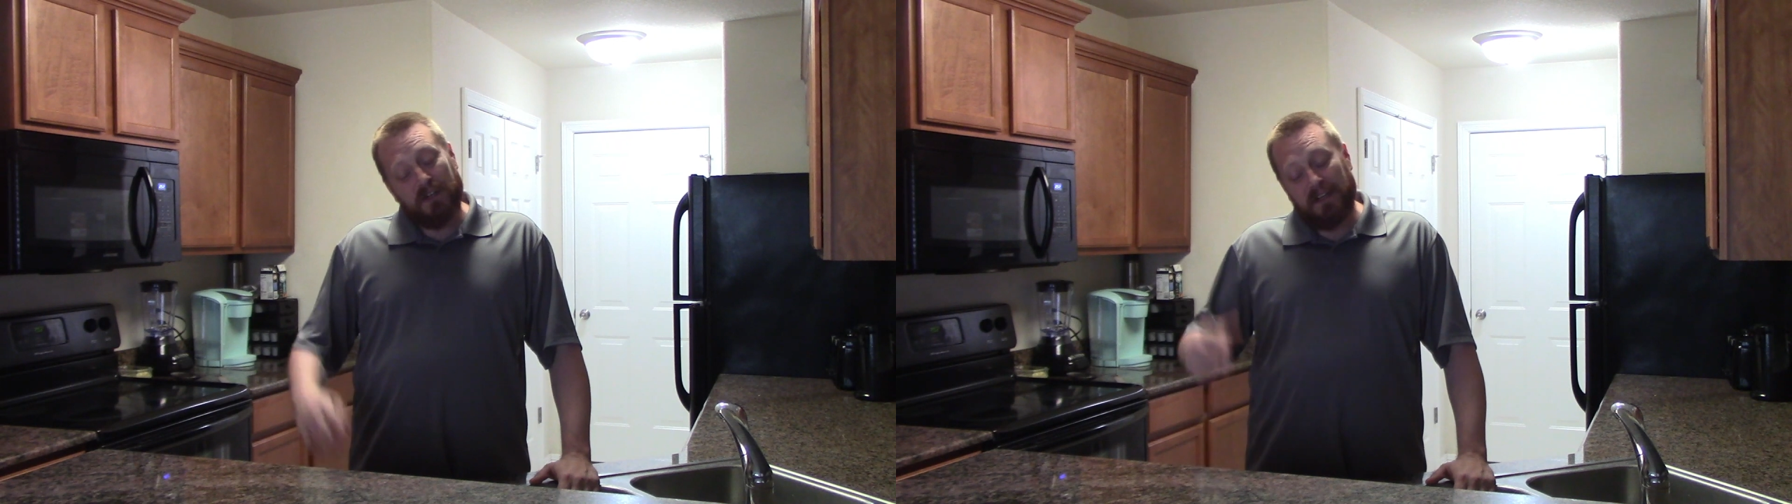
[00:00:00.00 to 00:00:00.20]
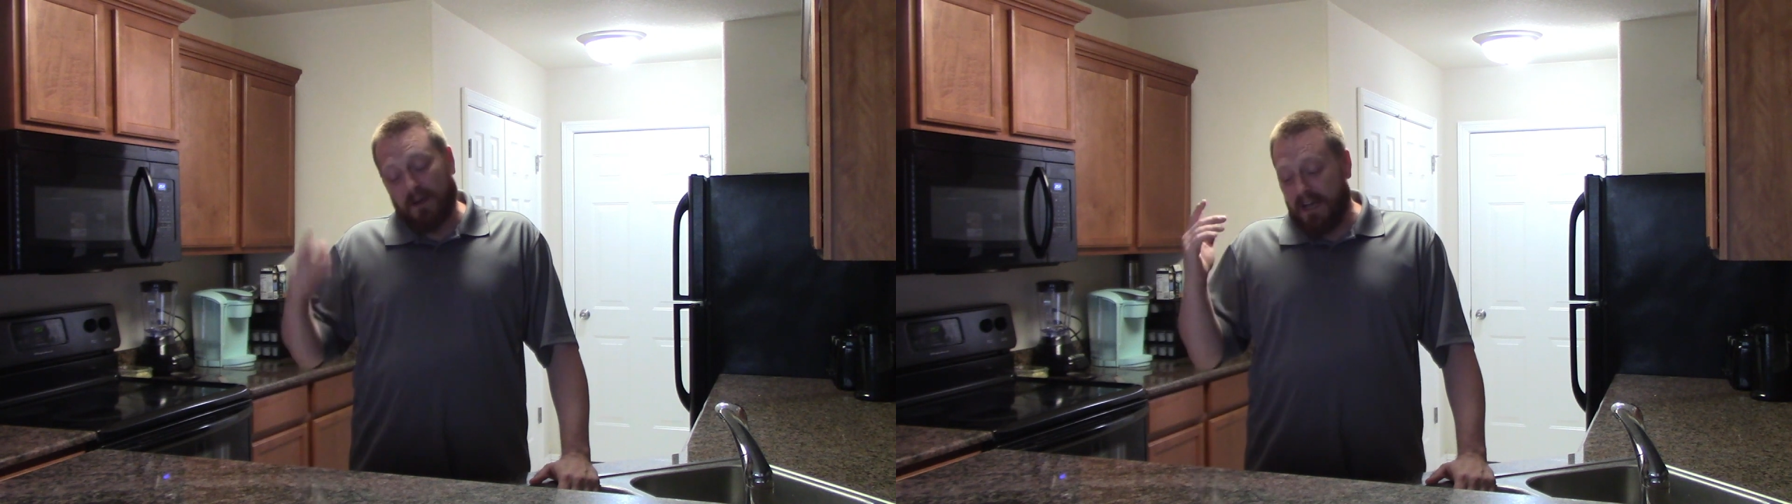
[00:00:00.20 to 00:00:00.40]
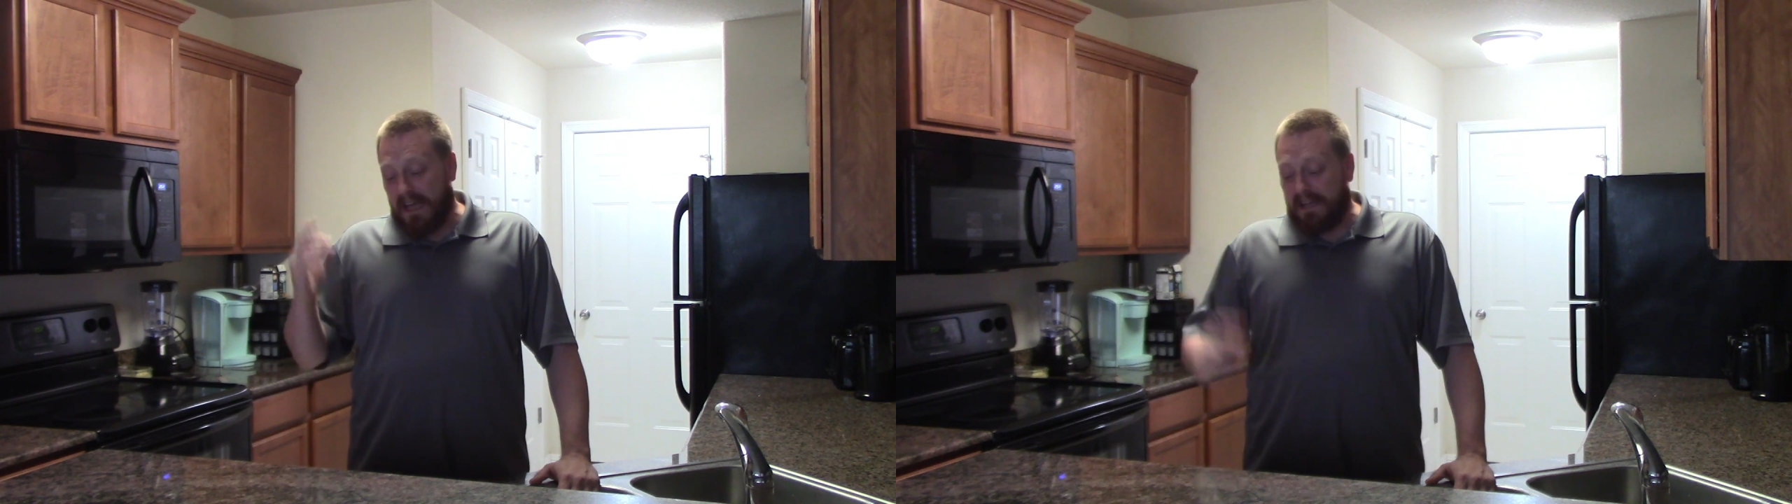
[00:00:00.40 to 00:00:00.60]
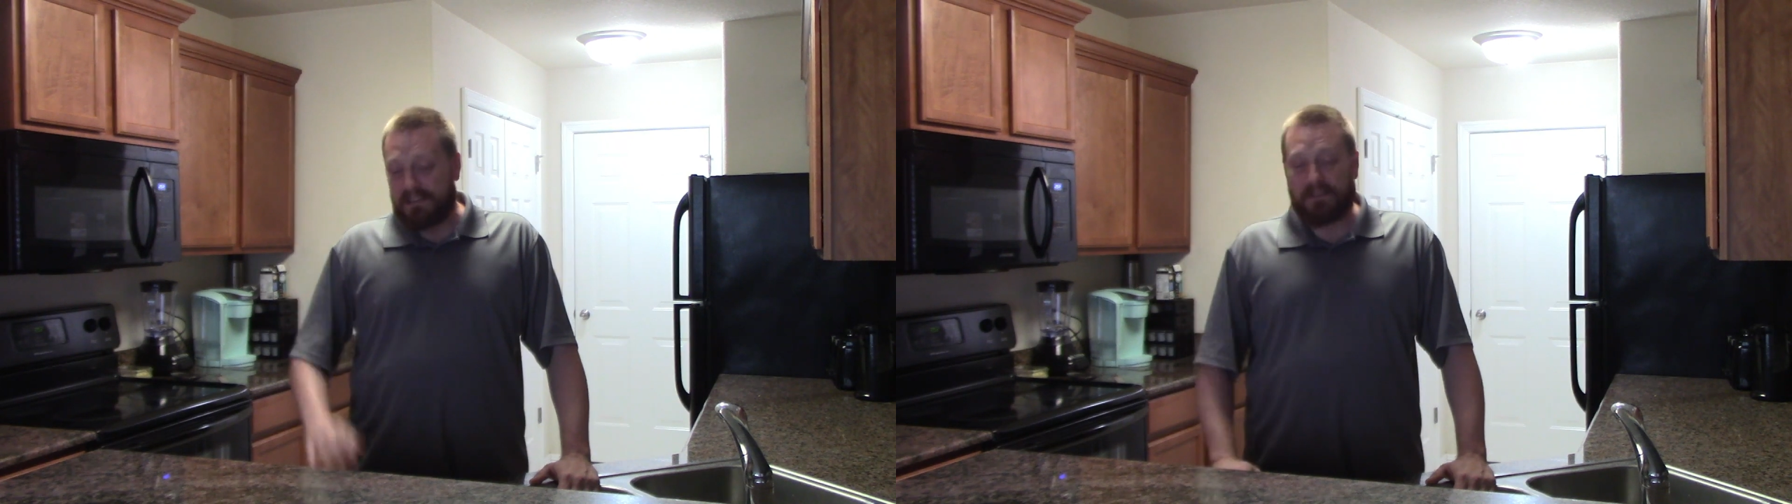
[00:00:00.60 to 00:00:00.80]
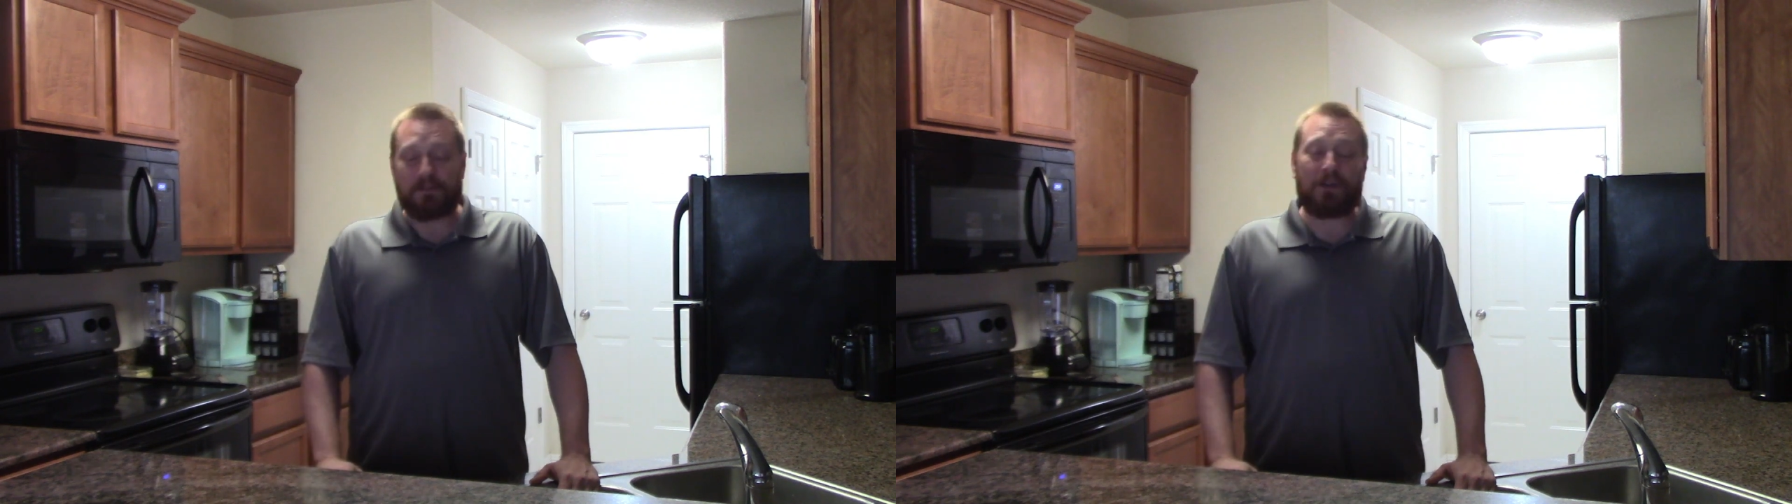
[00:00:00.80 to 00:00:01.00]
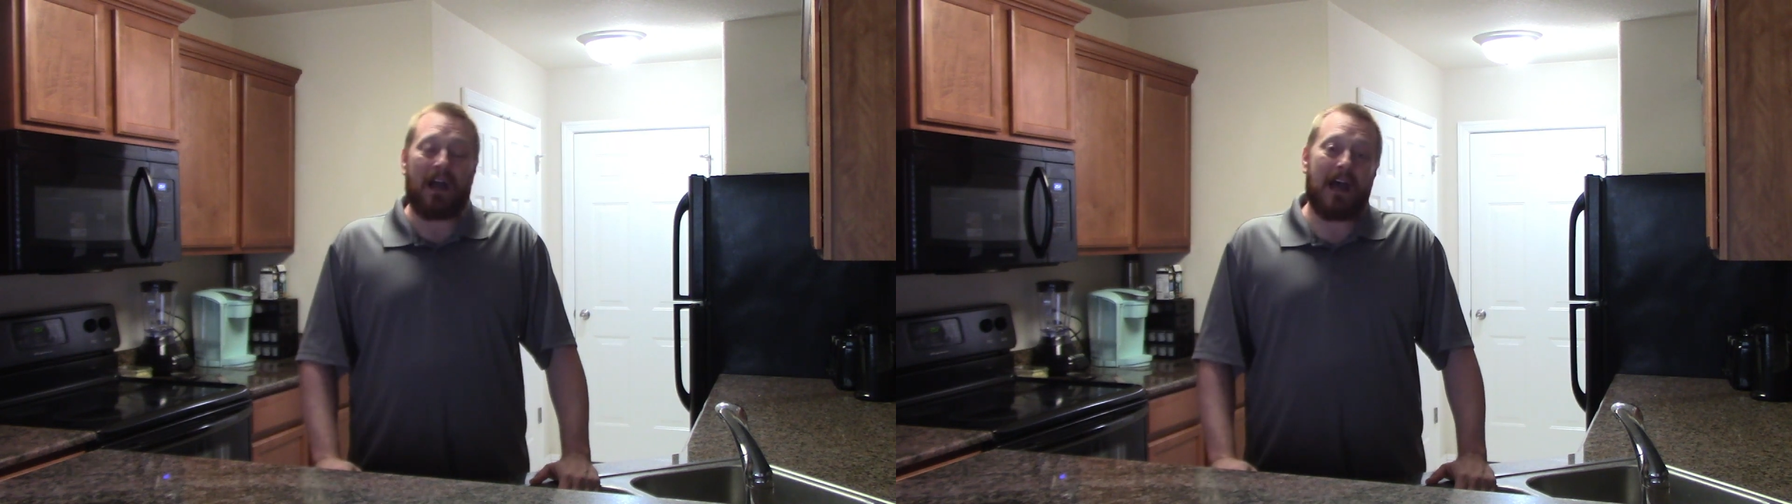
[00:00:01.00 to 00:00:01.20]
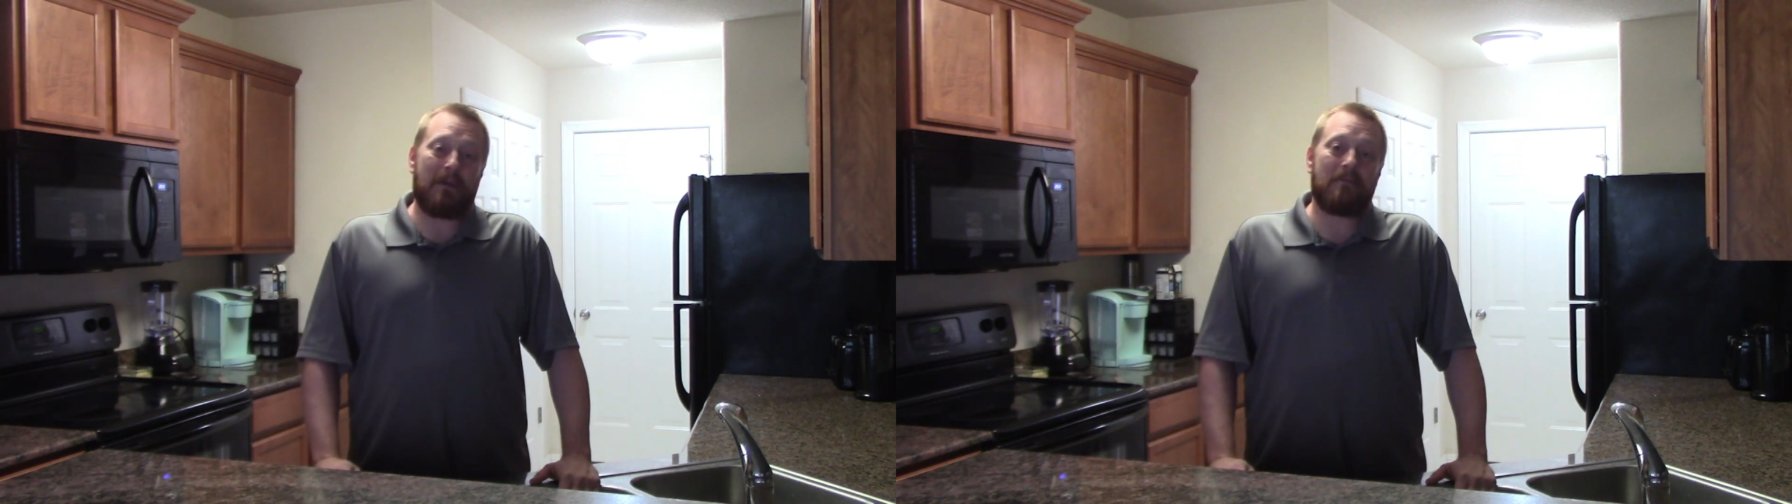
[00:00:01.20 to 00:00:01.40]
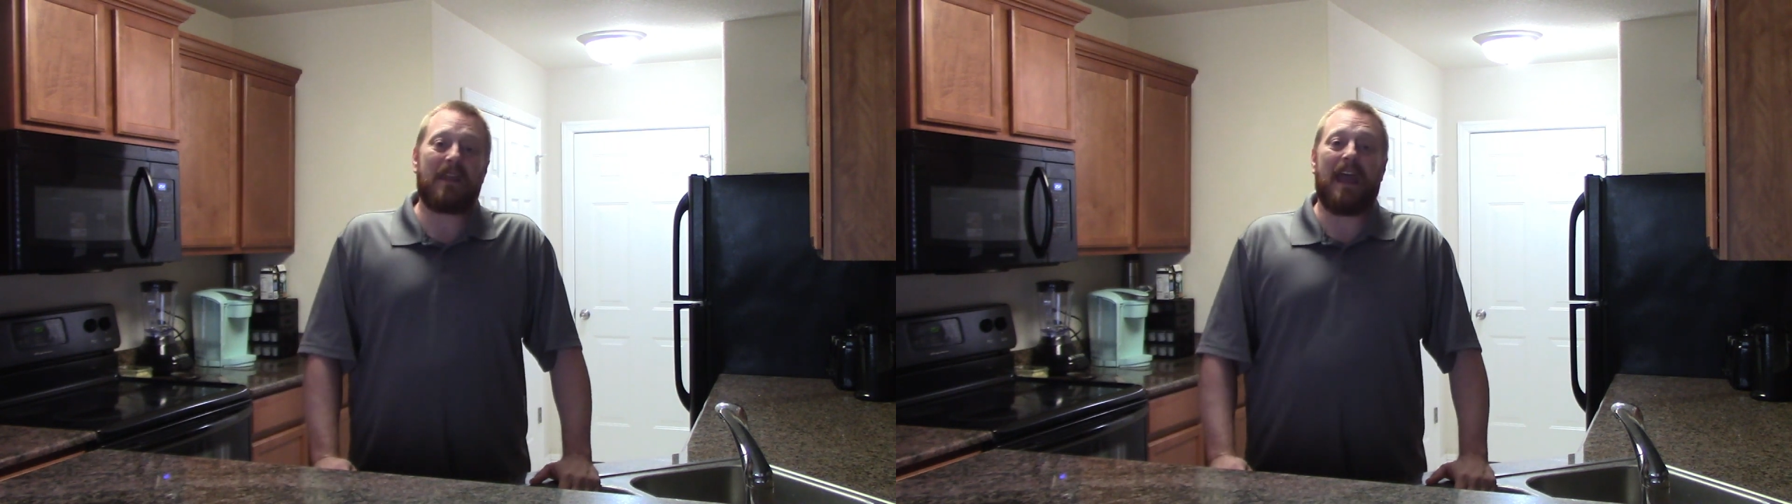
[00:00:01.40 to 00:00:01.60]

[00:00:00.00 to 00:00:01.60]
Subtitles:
to go ahead and subscribe